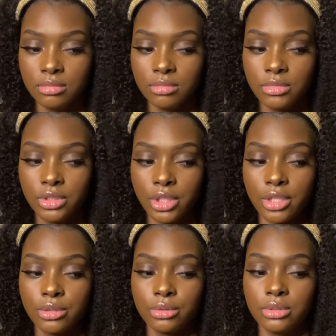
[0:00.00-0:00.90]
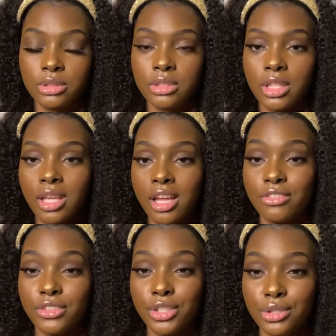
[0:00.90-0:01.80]
you know,
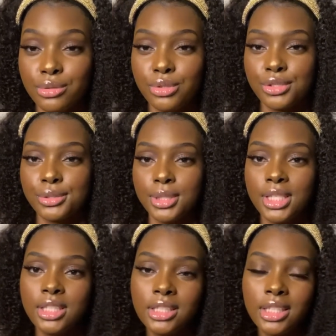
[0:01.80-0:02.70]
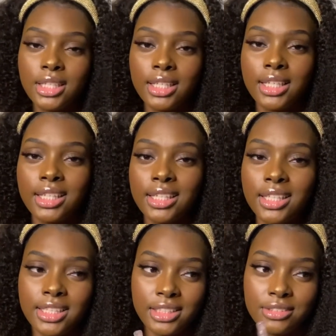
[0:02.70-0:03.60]
love you truly,
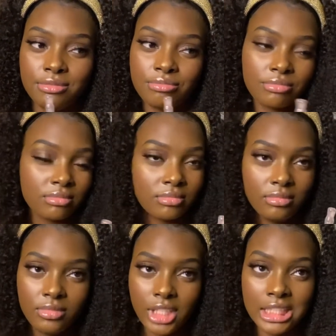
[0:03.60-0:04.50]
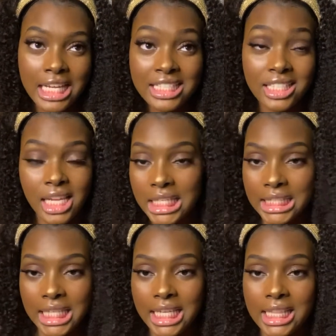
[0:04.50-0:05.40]
then that's another
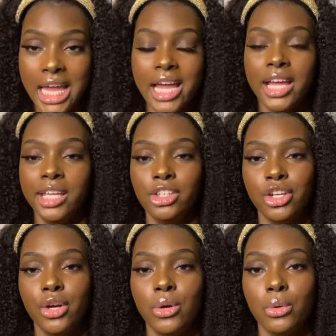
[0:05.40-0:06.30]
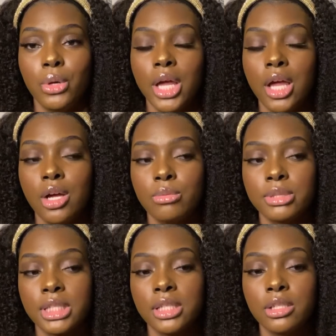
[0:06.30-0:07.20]
thing that, you know,
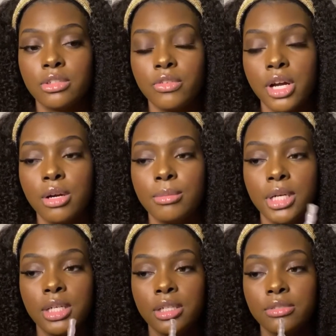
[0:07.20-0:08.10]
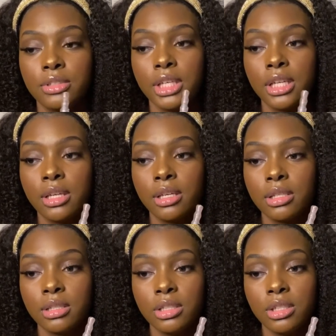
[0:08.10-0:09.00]
helps in the realm of
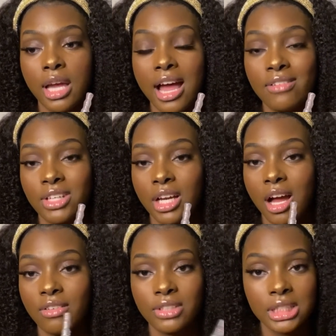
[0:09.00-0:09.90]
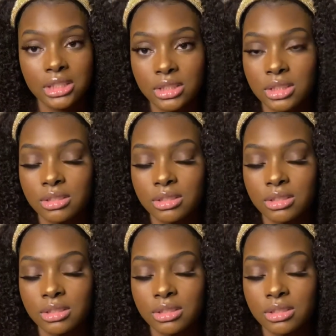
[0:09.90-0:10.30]
having confidence.